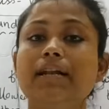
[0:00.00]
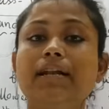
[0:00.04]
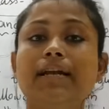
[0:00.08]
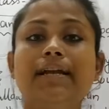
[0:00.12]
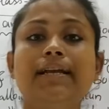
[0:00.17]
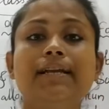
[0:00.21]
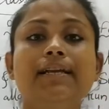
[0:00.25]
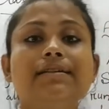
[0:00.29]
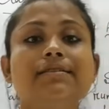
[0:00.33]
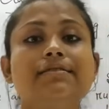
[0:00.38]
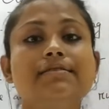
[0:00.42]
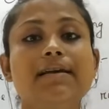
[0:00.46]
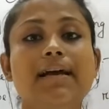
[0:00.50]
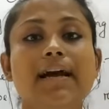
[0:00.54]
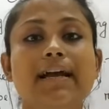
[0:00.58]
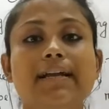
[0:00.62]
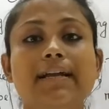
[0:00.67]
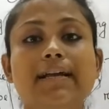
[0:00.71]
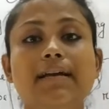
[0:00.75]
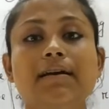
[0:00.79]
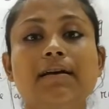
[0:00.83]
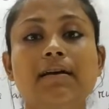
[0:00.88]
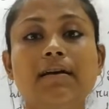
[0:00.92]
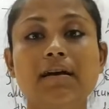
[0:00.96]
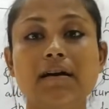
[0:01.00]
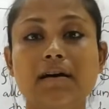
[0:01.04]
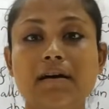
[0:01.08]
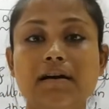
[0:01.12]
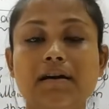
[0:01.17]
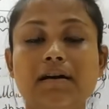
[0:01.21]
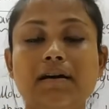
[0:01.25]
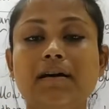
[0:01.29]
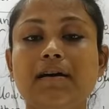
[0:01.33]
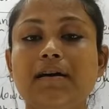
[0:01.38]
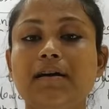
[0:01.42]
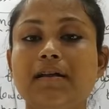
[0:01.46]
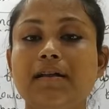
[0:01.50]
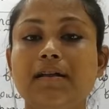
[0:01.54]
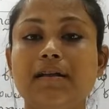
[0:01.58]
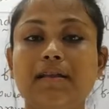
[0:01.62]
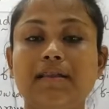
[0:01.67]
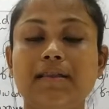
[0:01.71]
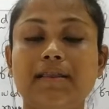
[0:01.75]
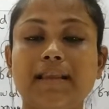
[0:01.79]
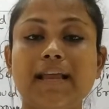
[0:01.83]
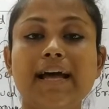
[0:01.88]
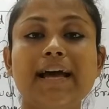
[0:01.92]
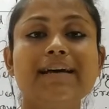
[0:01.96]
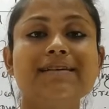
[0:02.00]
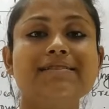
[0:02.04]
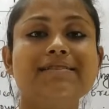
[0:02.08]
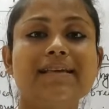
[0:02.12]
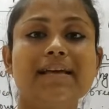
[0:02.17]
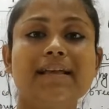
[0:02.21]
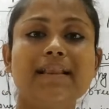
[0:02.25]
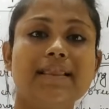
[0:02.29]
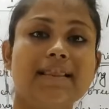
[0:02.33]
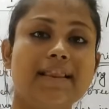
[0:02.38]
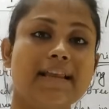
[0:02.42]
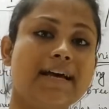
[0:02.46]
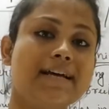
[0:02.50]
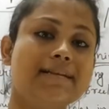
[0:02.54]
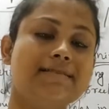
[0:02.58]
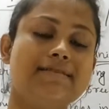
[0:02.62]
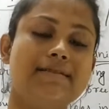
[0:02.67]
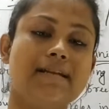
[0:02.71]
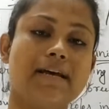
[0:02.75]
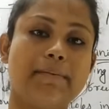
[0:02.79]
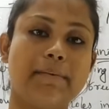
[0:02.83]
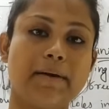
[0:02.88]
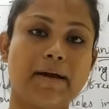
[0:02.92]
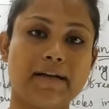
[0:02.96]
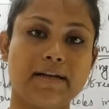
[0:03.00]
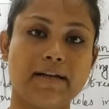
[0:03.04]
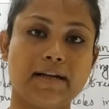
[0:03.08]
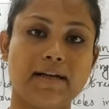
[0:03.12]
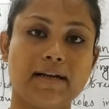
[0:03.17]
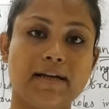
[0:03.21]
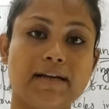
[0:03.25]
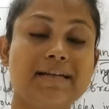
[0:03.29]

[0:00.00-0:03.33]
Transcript: it is getting less and less day by day.